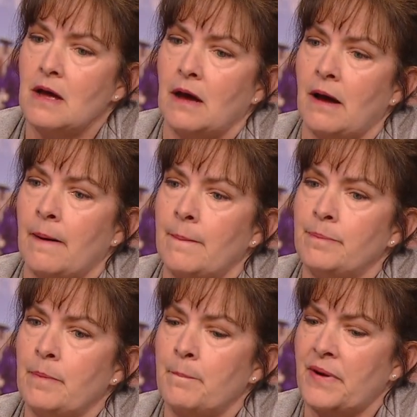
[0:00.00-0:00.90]

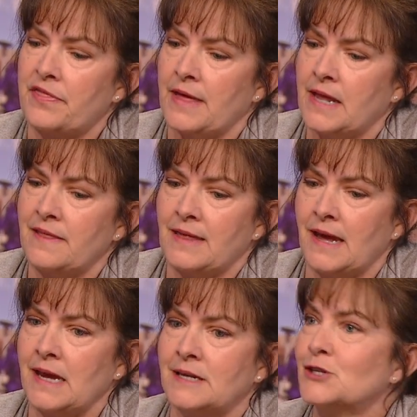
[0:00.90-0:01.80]
Um, but then
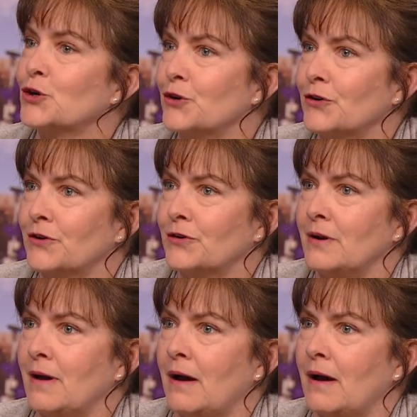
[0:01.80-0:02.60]
they, in turn,